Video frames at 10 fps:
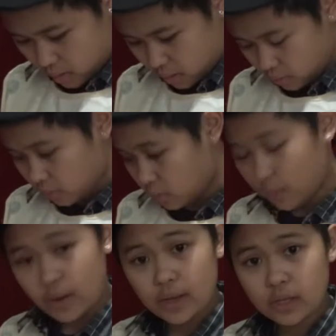I don't know
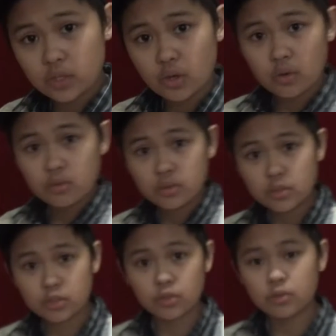why I
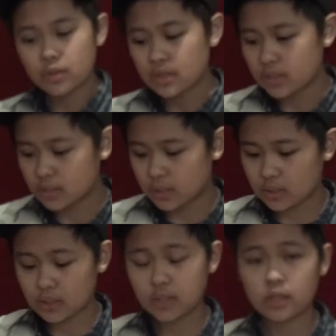chose to do this,
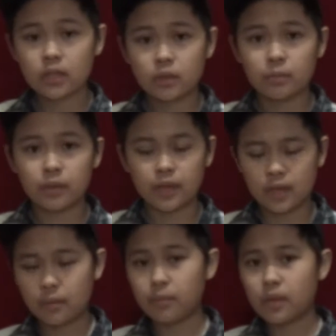but I
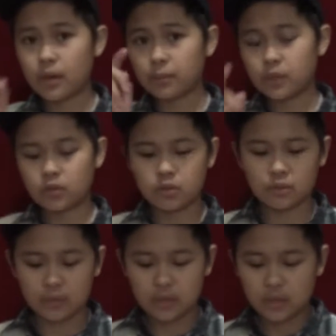am. I'm gonna do it.